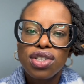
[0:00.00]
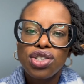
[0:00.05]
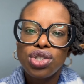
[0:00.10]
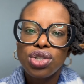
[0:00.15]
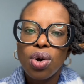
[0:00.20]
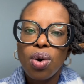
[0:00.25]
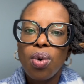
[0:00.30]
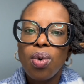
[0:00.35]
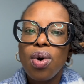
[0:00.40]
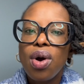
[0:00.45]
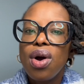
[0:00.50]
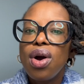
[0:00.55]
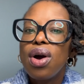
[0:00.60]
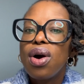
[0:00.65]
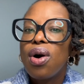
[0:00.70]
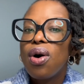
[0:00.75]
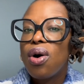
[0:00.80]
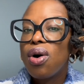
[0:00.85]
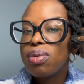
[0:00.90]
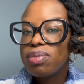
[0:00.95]
So
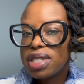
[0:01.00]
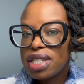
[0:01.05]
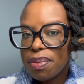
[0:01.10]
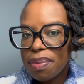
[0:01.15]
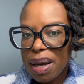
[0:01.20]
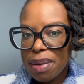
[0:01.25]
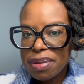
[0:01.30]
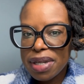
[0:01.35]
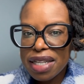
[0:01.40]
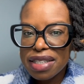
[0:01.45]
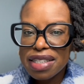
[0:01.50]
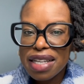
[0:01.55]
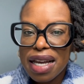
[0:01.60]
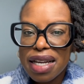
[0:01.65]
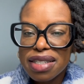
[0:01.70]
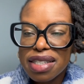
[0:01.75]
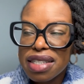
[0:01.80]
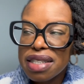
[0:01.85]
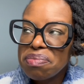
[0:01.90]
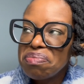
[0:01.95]
home sleep apnea
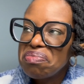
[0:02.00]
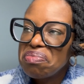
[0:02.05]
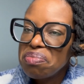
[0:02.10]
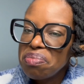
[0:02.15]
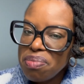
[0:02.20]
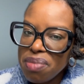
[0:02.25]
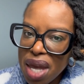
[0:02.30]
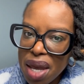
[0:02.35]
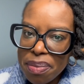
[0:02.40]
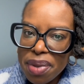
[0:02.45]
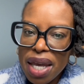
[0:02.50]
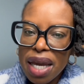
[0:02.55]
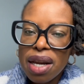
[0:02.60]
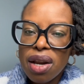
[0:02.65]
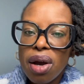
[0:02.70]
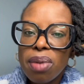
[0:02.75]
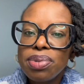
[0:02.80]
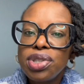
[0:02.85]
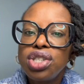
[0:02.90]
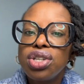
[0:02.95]
test may be an
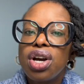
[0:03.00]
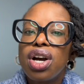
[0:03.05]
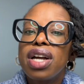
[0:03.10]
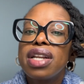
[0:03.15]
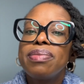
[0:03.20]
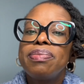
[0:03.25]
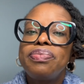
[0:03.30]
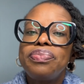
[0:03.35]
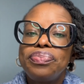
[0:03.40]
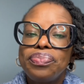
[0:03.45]
option.